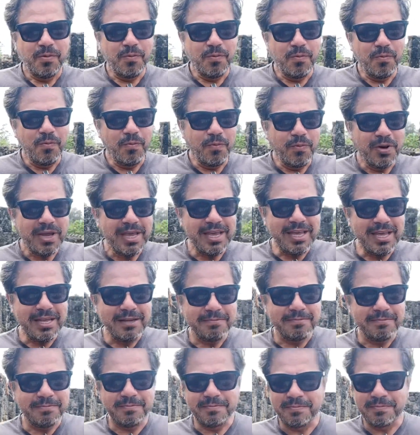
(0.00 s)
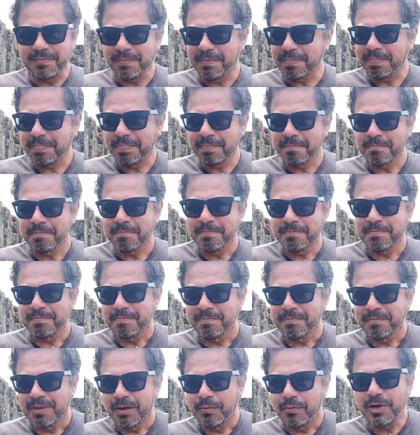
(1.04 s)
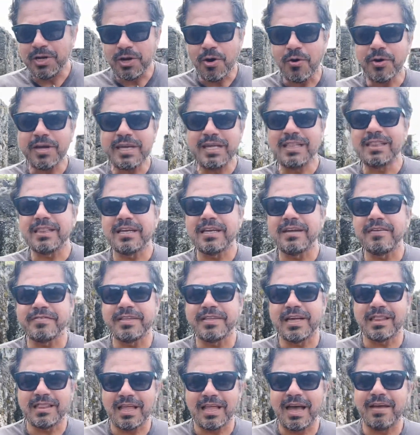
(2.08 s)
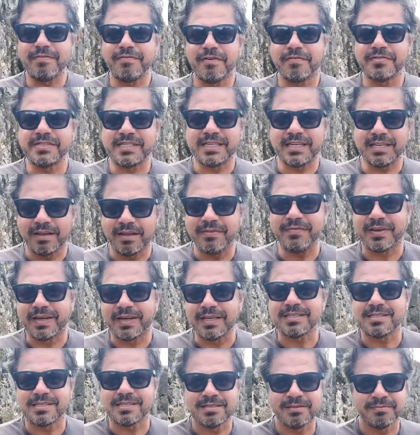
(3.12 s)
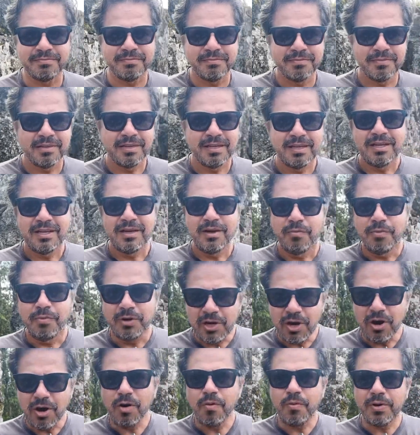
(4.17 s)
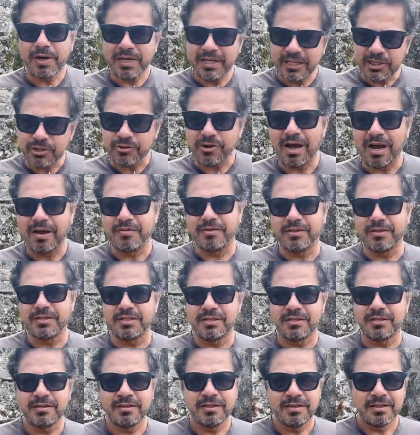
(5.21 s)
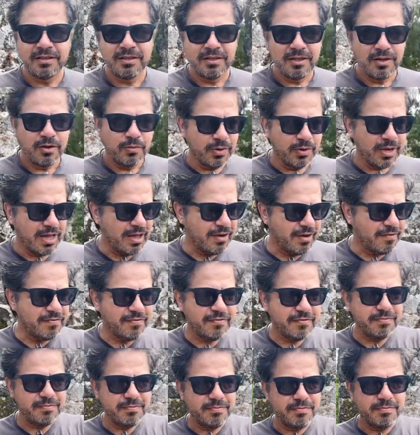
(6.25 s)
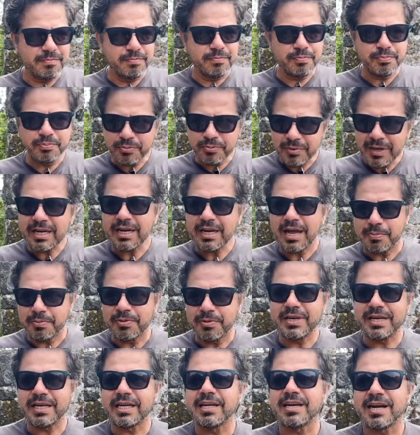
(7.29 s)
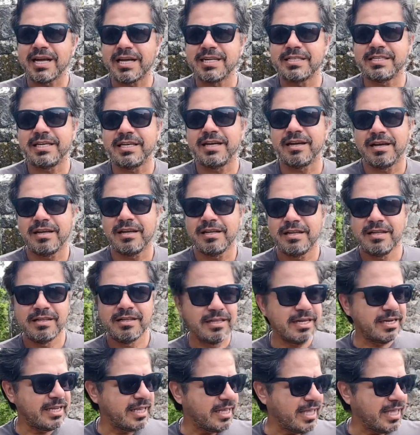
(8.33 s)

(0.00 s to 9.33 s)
we know he lived a life of significance. We know where he traveled. We have a pretty good idea that he